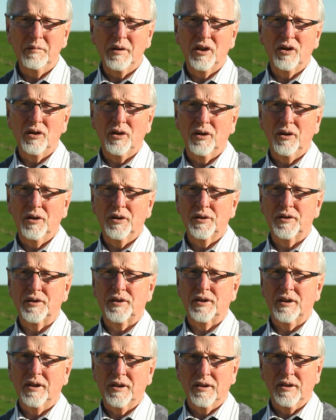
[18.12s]

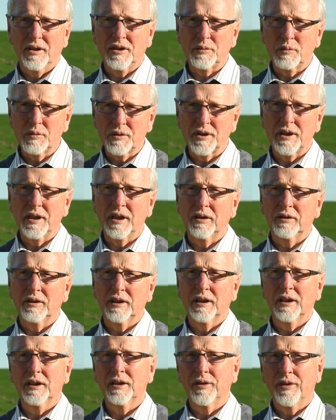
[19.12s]
because this was an
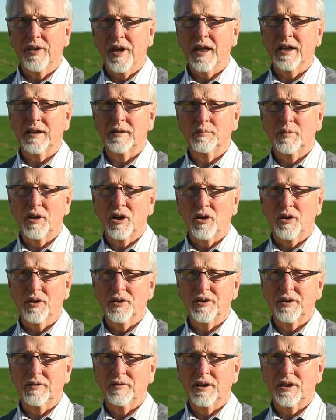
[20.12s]
area that,
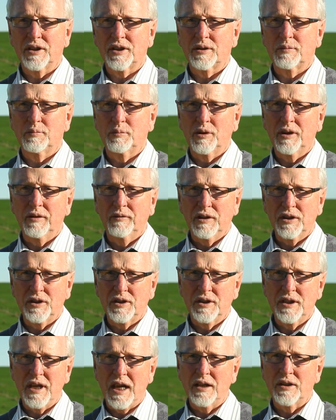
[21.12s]
because of its previous
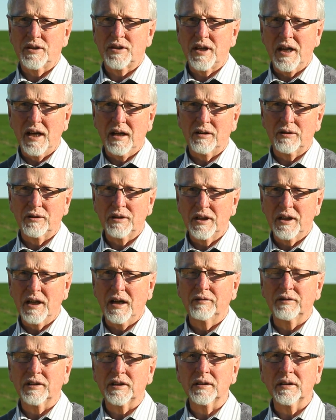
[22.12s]
dense kauri
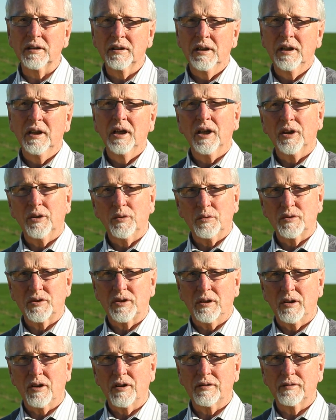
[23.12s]
cover, there was a
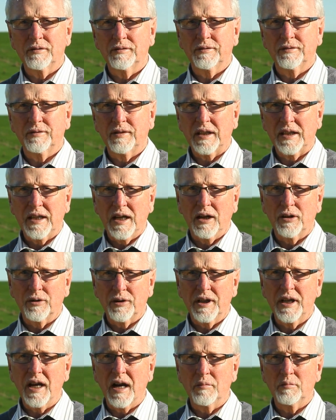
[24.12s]
lot of
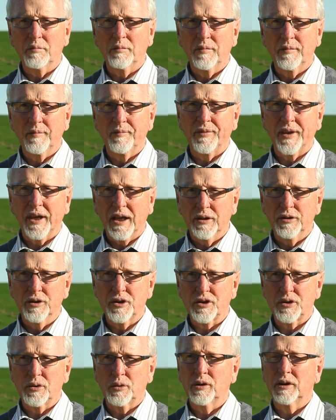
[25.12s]
kauri gum in the
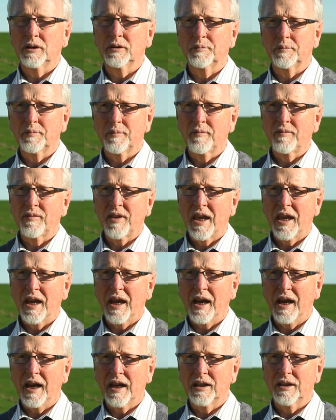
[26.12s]
soil,
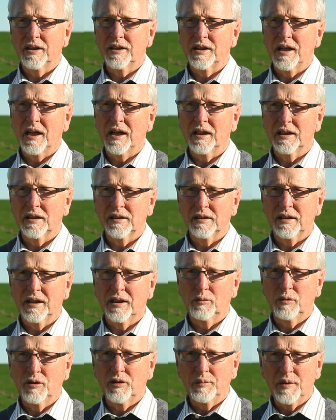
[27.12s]
and it
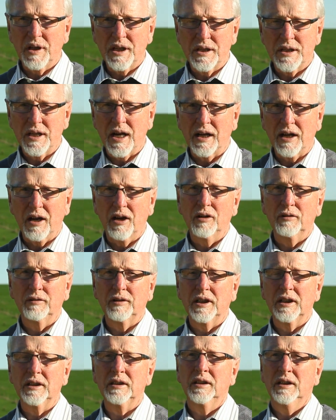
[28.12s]
would have been dug
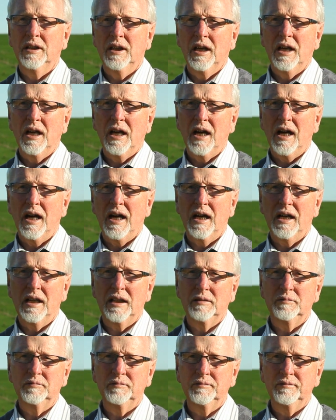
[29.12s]
over.
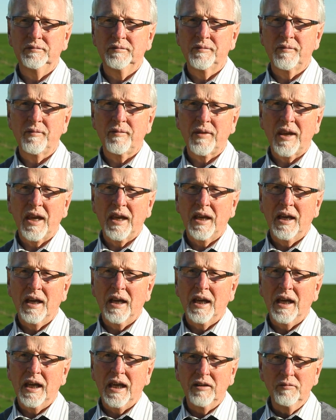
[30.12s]

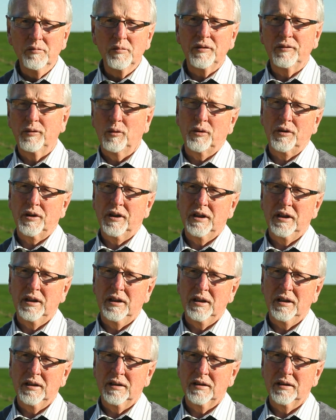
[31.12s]
Even before the